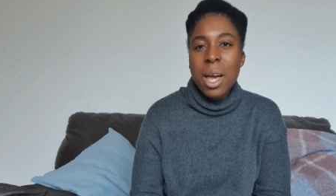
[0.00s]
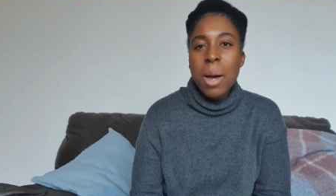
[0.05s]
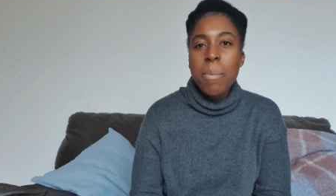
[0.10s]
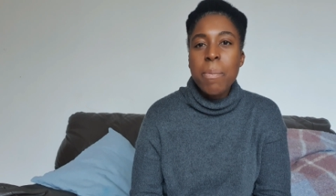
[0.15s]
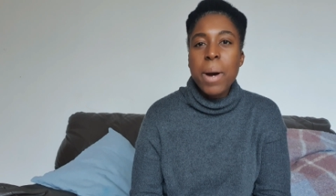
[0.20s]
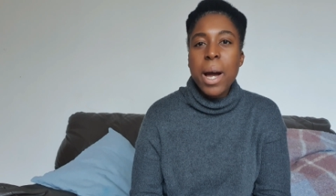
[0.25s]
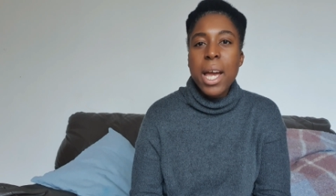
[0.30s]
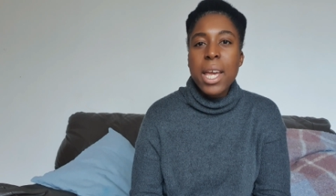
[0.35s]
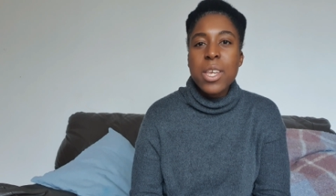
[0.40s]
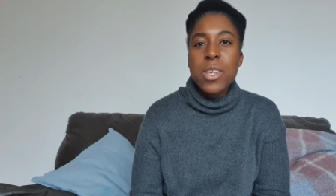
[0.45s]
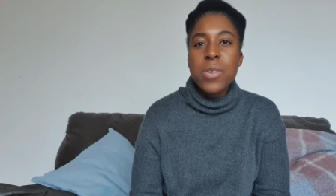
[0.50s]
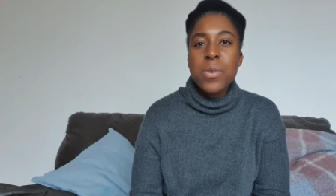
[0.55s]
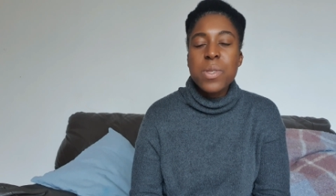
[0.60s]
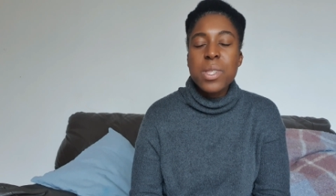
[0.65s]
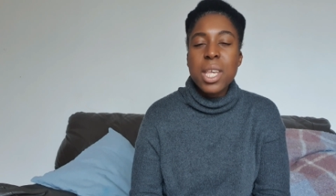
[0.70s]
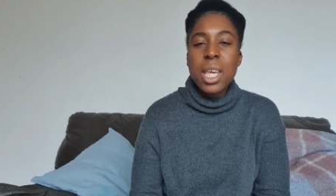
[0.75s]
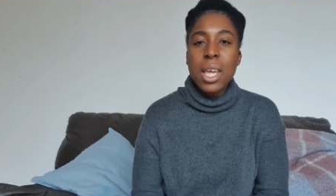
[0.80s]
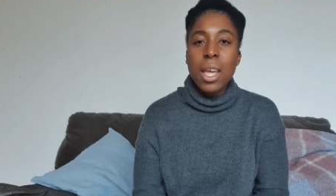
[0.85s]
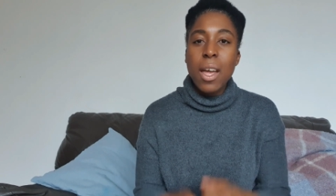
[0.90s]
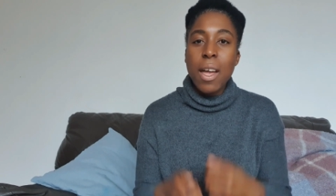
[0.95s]
by
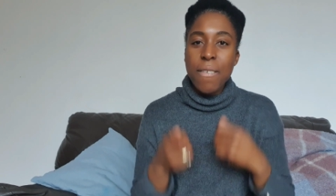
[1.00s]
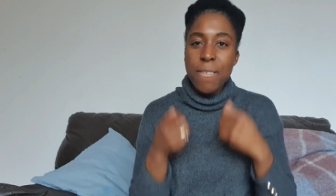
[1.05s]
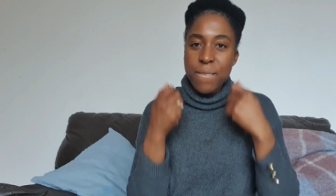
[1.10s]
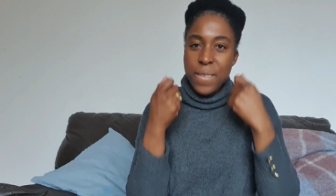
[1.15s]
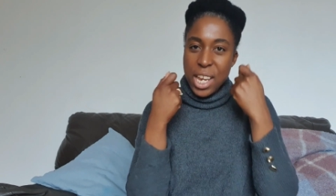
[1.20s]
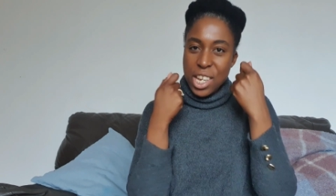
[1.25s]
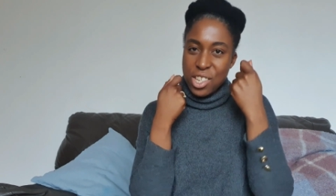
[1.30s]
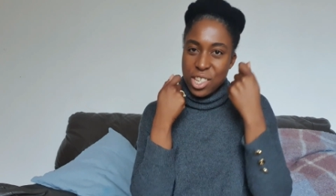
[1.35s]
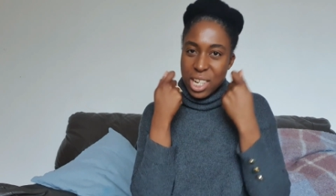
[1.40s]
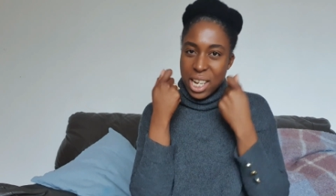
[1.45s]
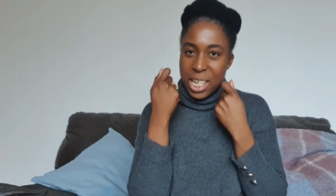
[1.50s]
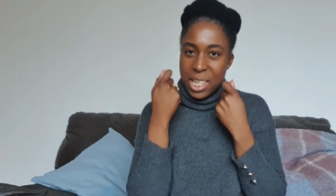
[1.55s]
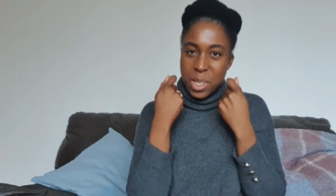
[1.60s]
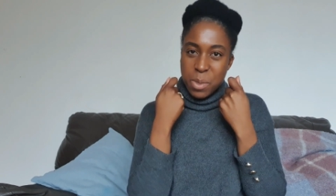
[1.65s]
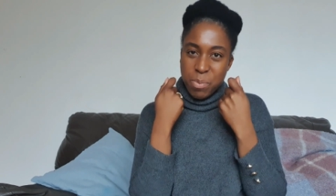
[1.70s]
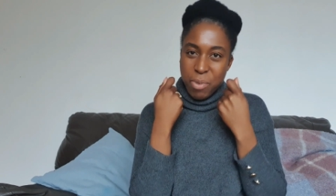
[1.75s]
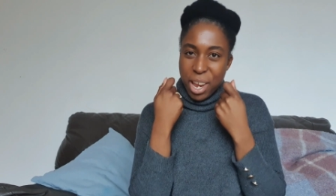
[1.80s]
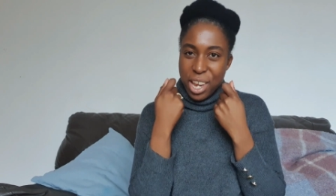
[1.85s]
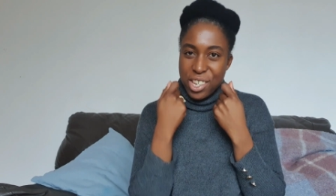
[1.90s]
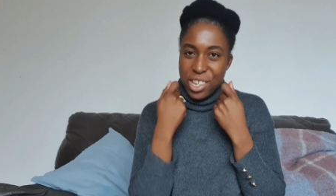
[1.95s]
using facial
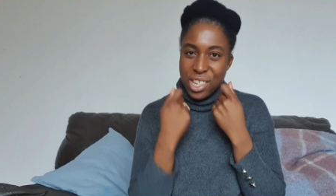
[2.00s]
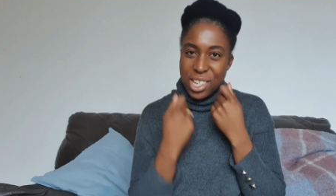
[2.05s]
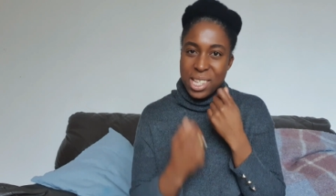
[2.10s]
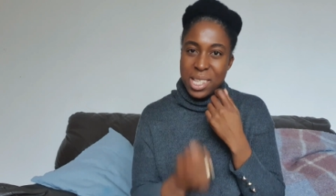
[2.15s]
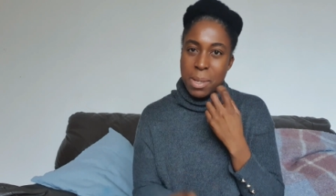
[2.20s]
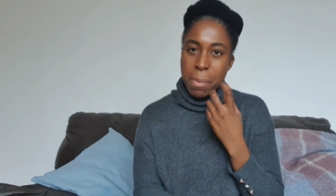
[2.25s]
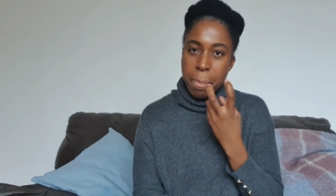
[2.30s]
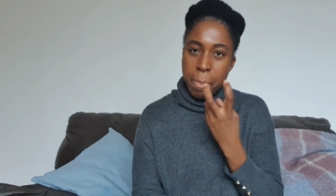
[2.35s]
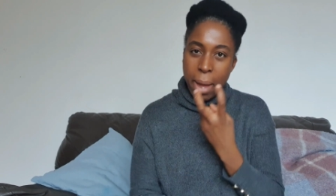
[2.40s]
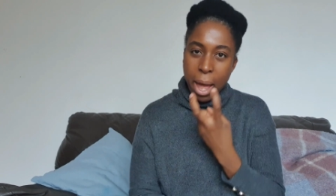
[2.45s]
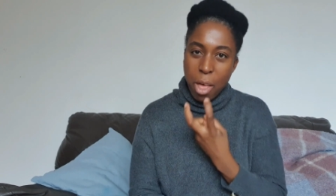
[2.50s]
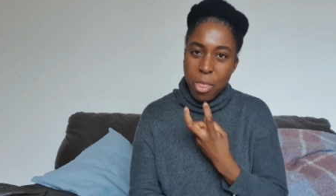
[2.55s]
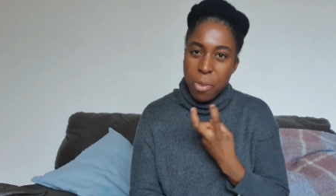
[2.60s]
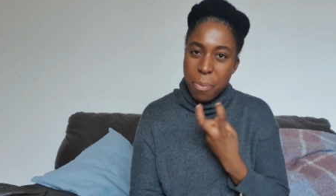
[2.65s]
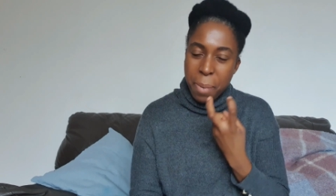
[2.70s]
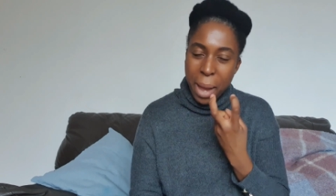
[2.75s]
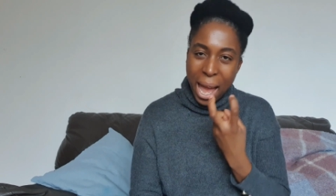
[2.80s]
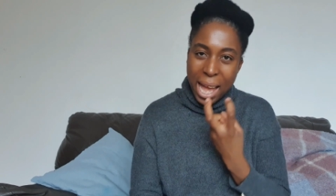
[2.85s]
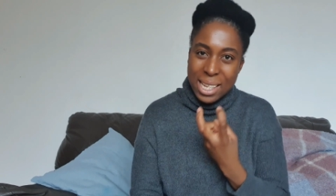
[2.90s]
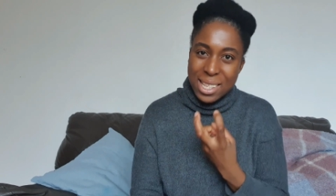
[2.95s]
expressions and mouth
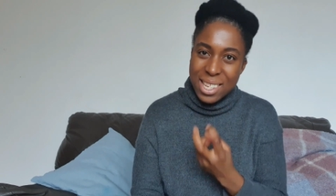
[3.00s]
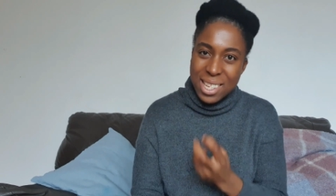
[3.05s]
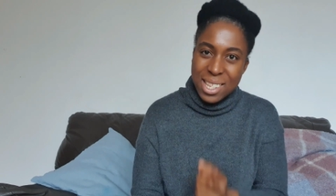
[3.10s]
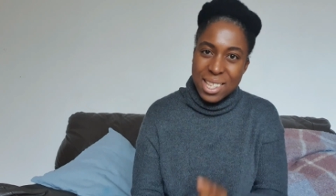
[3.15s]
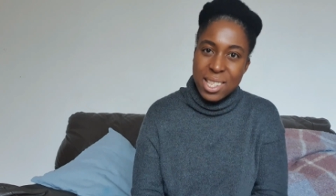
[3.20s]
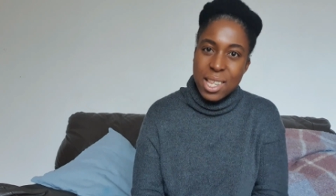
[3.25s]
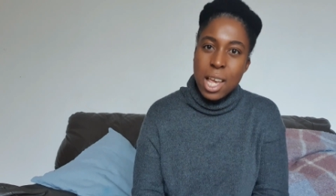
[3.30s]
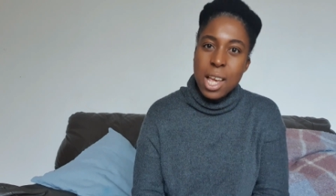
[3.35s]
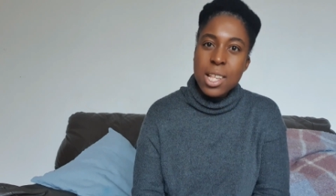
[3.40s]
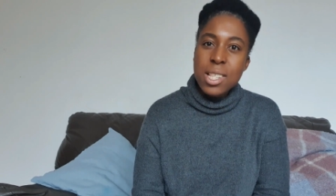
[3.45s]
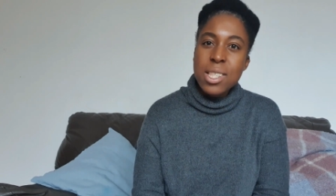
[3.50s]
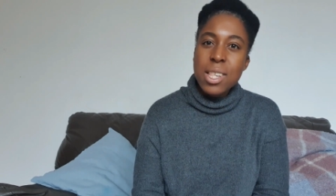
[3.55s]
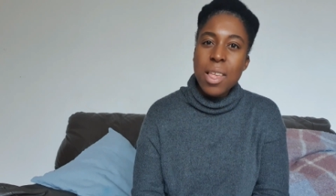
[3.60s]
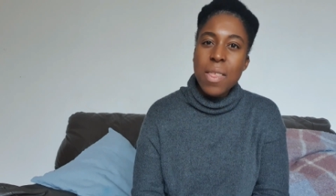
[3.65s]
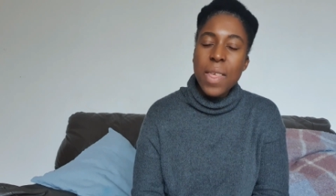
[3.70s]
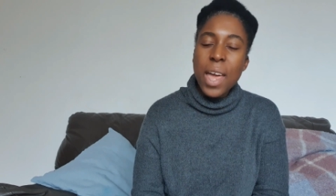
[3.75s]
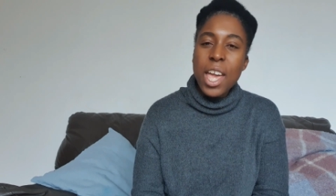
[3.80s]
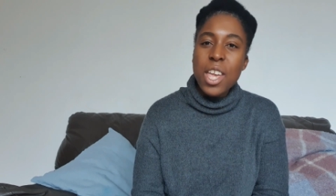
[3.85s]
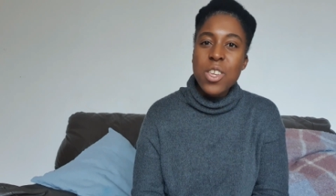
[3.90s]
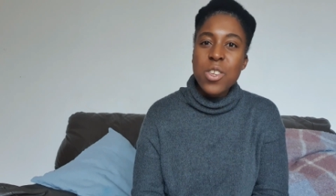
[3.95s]
patterns so
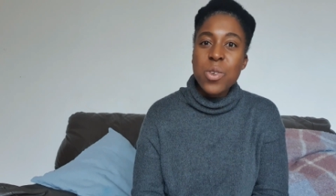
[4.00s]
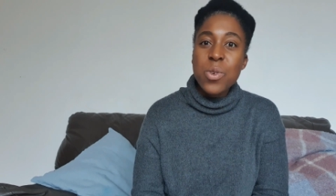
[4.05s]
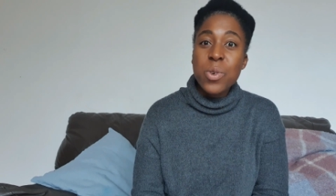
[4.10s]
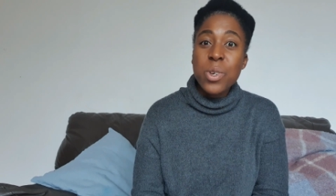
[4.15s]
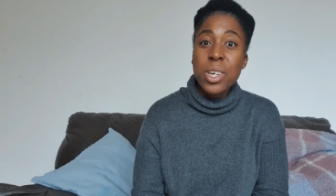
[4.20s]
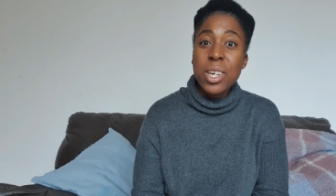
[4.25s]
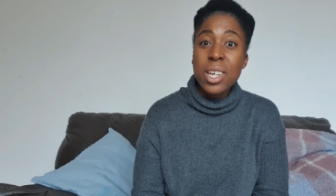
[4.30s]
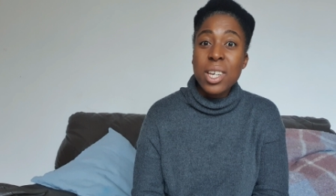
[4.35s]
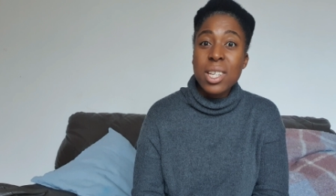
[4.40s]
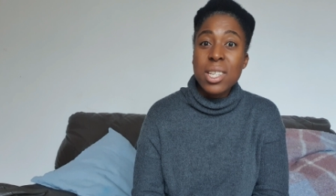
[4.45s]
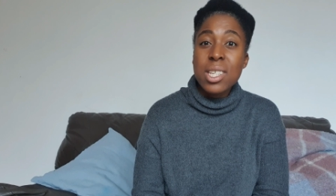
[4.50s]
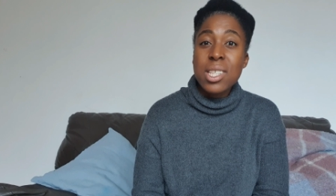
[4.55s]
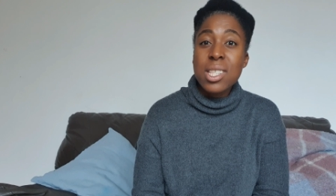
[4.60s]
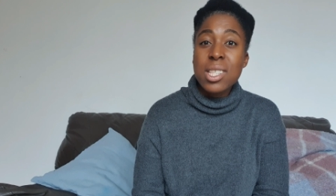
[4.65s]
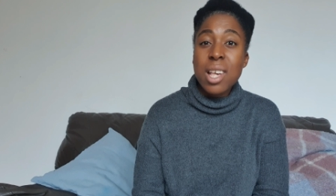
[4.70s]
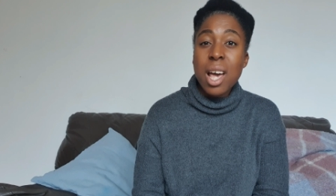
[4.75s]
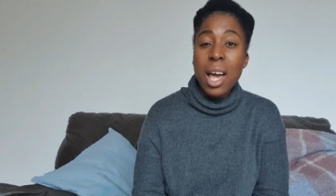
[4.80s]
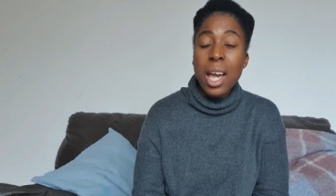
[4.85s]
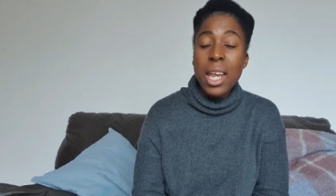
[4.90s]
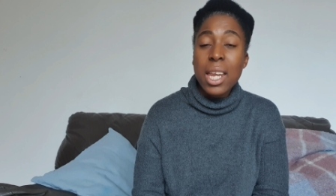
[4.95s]
that you could
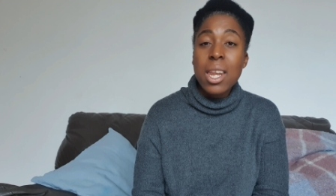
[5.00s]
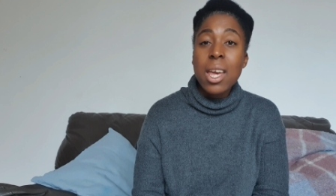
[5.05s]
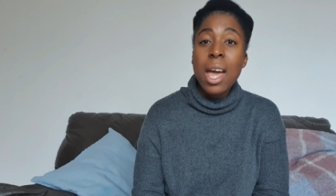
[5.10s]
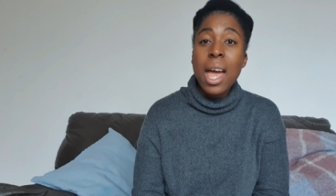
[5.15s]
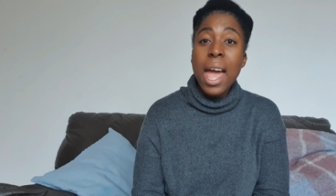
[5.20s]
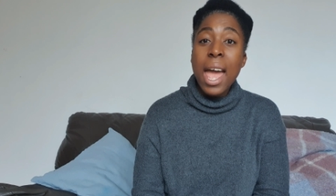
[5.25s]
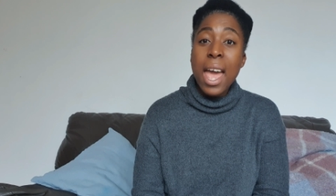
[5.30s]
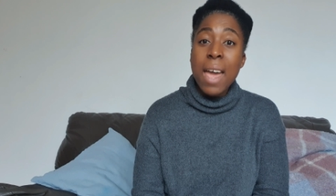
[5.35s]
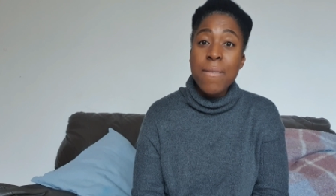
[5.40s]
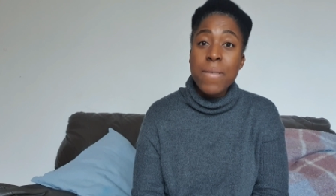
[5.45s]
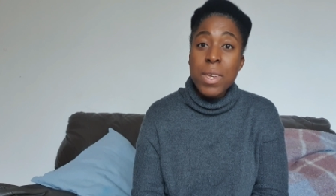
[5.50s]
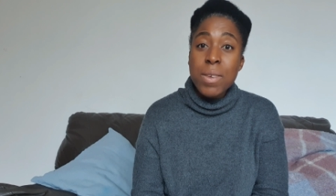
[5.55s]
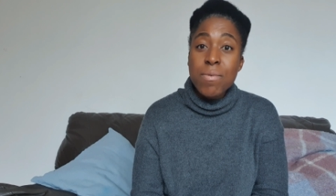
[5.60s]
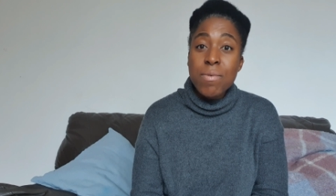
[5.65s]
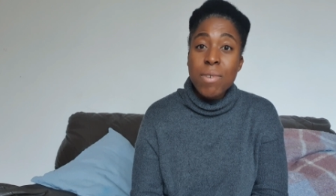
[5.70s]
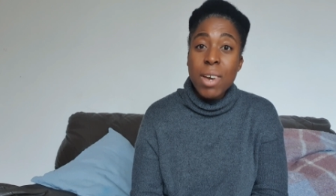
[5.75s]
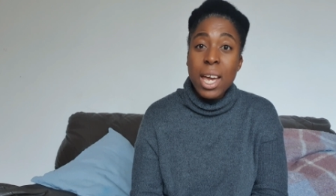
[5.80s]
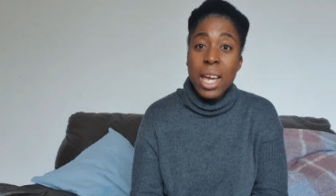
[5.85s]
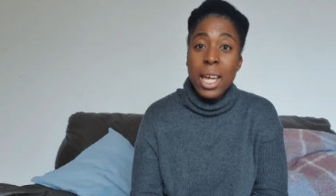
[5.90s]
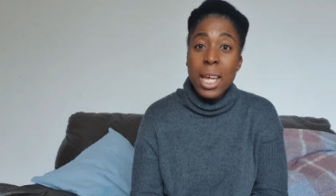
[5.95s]
sign heavy
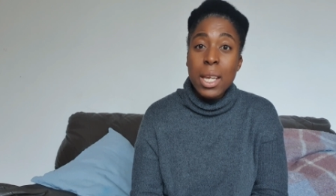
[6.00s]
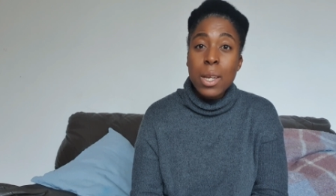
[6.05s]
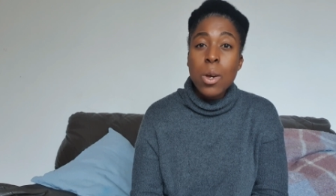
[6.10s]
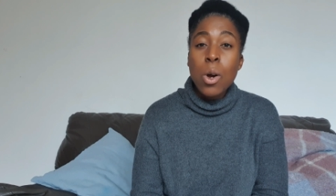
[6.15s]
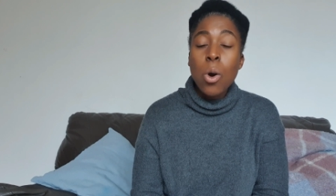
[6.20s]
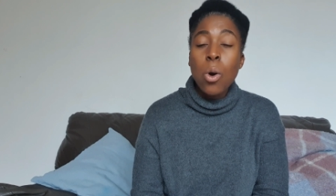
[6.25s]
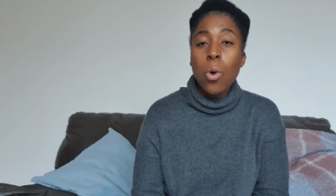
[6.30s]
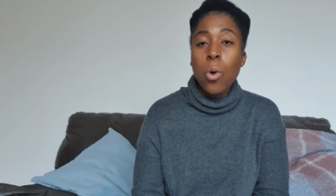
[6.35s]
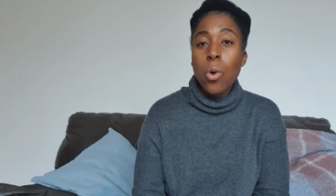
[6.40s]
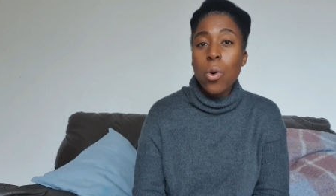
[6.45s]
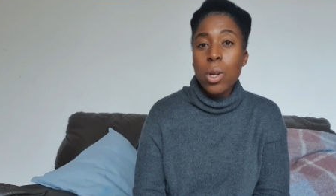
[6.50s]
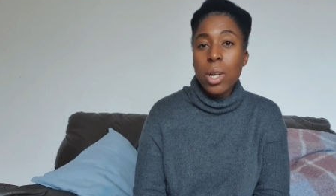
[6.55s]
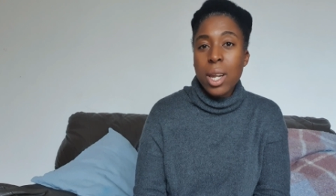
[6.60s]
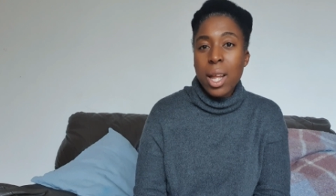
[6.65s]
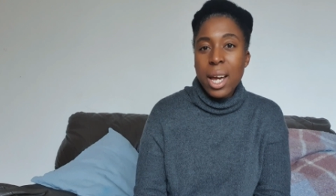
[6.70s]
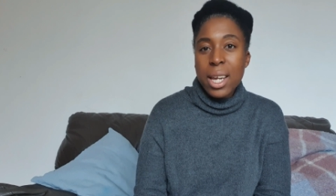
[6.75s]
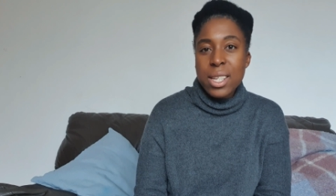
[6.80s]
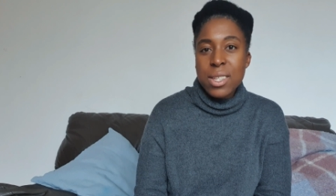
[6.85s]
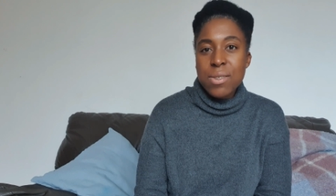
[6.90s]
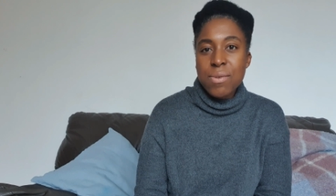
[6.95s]
rain or
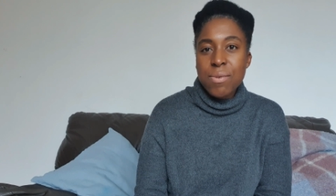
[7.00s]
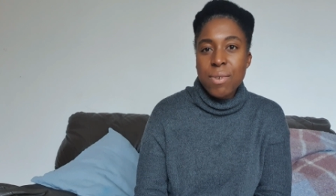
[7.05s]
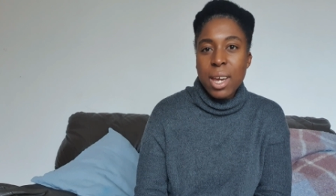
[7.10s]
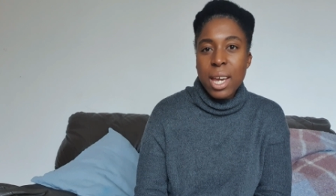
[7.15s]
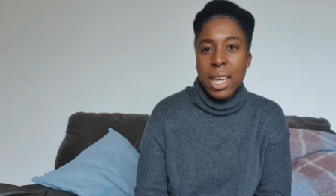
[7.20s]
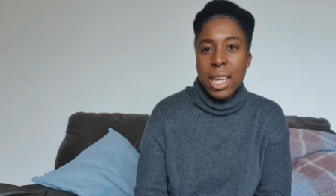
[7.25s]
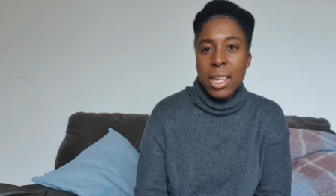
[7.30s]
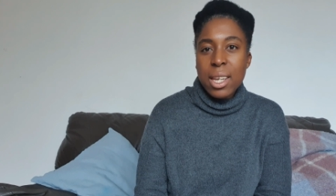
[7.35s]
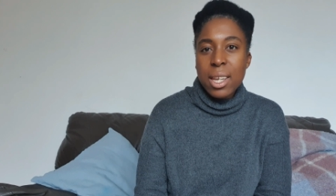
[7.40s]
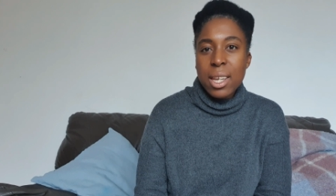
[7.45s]
light rain.